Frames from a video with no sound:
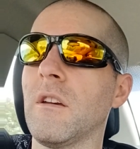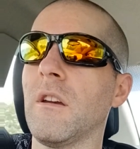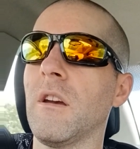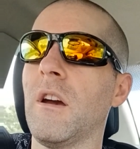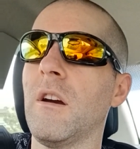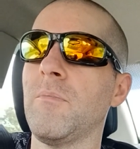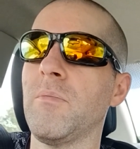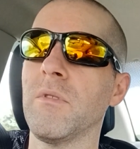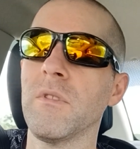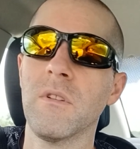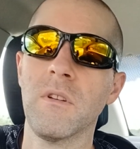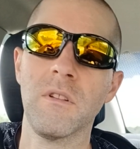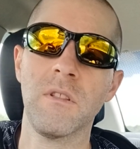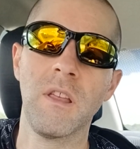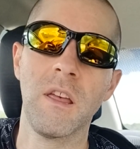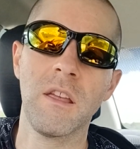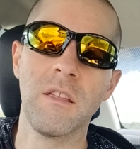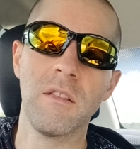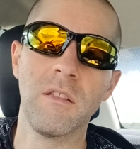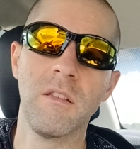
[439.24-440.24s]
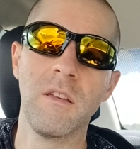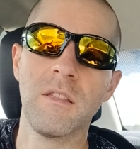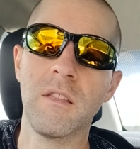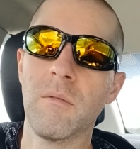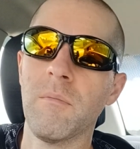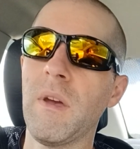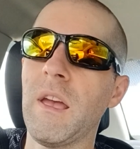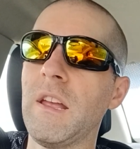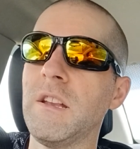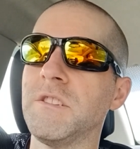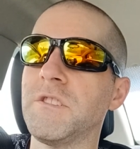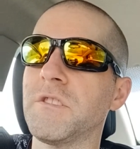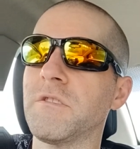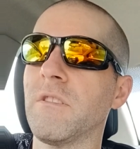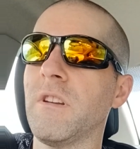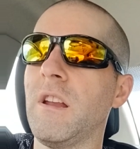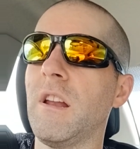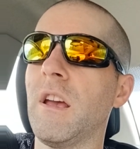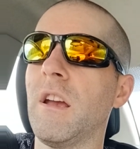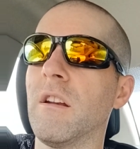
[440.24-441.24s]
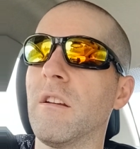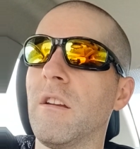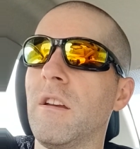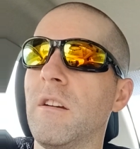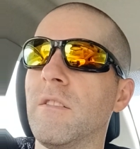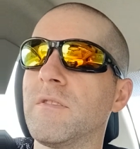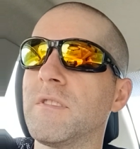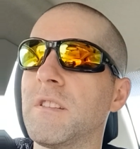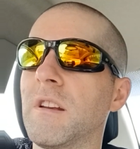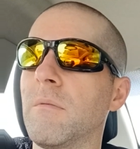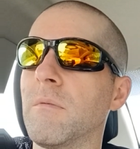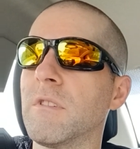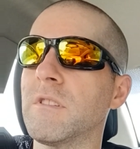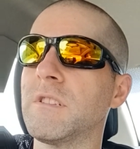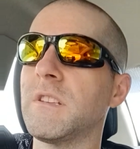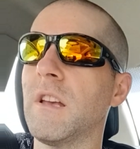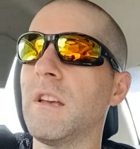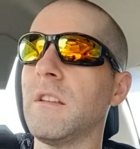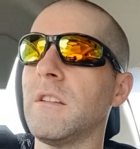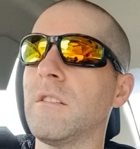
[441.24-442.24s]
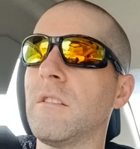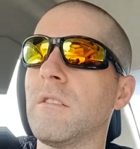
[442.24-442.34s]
up at, like the Main Street area of Somerset.